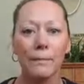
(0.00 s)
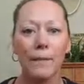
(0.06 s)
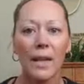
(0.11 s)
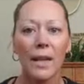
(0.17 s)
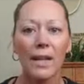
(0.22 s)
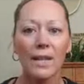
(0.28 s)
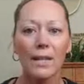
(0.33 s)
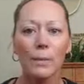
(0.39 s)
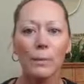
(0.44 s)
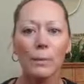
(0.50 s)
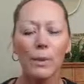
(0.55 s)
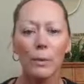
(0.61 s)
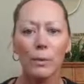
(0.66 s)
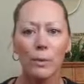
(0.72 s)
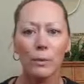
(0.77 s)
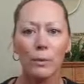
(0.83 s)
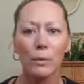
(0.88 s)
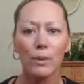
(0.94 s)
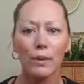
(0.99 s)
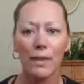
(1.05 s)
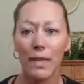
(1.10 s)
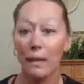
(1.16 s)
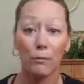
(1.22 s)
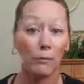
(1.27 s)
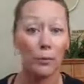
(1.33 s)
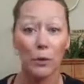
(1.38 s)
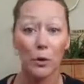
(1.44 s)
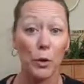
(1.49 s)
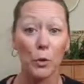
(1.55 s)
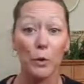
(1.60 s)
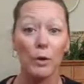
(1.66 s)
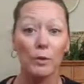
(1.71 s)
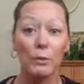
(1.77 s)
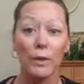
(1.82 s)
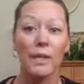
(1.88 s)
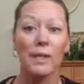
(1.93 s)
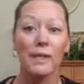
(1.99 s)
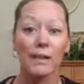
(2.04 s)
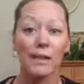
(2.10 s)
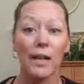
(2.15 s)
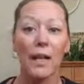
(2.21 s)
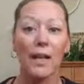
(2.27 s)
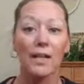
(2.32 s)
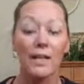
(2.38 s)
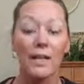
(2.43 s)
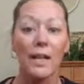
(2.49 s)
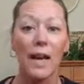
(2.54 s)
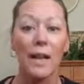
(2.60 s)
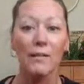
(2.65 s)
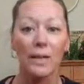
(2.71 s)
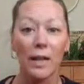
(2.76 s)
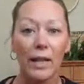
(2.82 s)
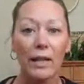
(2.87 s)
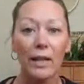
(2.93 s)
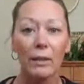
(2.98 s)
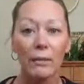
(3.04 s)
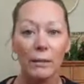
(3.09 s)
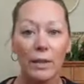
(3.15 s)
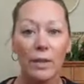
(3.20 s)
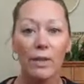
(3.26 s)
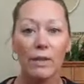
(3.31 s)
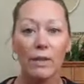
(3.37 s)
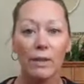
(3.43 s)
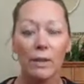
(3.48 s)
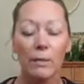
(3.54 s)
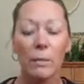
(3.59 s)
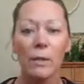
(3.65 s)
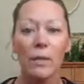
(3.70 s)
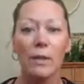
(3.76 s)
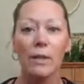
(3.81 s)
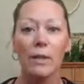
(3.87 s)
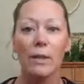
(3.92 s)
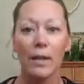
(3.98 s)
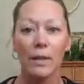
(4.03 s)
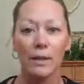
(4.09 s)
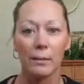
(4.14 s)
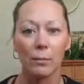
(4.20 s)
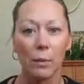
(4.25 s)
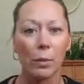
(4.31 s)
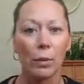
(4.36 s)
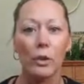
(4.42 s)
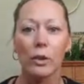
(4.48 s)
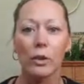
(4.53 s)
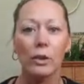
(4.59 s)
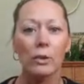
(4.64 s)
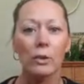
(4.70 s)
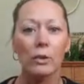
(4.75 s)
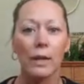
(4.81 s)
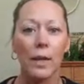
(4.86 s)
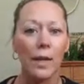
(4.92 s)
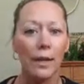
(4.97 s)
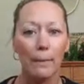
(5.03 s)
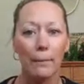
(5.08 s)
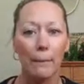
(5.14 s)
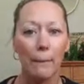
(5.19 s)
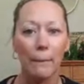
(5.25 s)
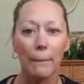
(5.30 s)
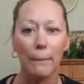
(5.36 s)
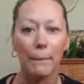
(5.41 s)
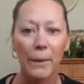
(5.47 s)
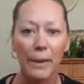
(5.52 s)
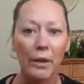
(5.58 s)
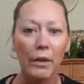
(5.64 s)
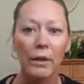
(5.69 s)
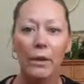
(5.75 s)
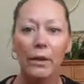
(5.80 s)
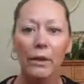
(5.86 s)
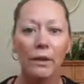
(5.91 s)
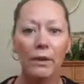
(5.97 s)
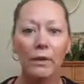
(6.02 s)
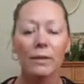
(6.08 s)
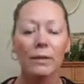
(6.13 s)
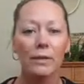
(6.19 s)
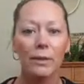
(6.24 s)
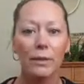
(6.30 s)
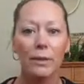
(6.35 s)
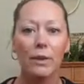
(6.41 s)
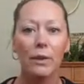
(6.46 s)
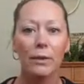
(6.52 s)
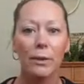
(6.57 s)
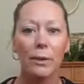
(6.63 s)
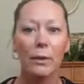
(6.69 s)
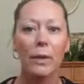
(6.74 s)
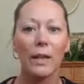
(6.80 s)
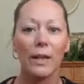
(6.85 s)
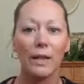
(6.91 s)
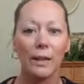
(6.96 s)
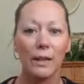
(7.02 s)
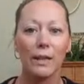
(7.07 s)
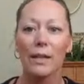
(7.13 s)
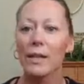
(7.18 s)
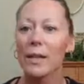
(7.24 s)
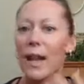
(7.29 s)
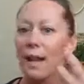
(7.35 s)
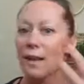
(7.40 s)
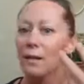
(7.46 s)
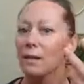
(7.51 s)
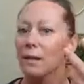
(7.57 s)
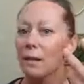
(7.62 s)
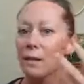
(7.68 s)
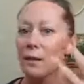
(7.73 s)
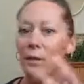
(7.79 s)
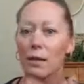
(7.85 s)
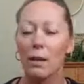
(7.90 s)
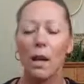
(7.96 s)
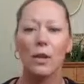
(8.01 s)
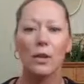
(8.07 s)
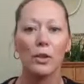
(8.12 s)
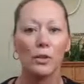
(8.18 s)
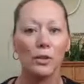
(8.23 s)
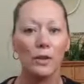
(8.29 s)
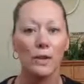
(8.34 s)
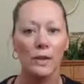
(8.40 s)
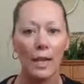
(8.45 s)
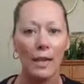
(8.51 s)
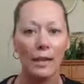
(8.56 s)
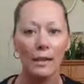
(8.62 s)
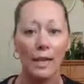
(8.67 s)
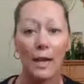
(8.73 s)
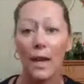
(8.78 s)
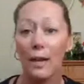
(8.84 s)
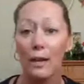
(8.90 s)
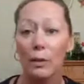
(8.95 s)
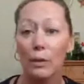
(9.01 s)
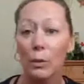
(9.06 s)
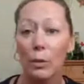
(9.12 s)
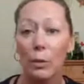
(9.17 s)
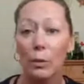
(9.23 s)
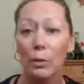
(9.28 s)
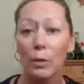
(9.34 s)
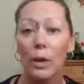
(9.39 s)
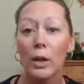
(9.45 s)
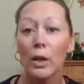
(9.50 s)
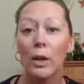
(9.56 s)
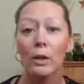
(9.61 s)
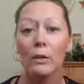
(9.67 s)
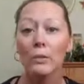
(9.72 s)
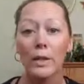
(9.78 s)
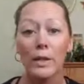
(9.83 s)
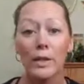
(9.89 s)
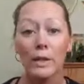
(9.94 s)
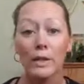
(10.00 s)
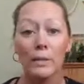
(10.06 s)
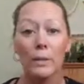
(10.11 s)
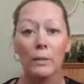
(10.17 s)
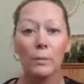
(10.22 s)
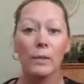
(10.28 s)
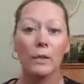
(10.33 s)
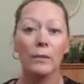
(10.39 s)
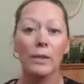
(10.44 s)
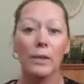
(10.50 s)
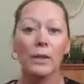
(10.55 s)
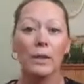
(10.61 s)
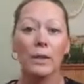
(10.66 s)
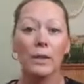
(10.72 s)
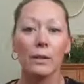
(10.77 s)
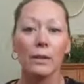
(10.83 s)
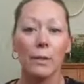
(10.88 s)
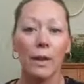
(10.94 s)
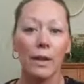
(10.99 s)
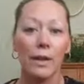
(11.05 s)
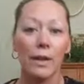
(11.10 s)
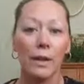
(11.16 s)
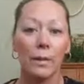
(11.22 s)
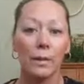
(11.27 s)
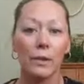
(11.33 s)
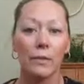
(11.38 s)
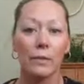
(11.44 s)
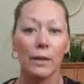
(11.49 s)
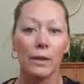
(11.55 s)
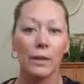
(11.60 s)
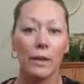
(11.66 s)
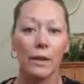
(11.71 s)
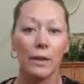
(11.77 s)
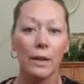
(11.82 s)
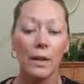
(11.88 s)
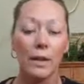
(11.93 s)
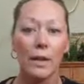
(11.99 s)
it was really, and for no good reason. Like I didn't have any reason to be as emotional and bitter, in an analytical, logical sense. I had no reason to be feeling the way that I was feeling.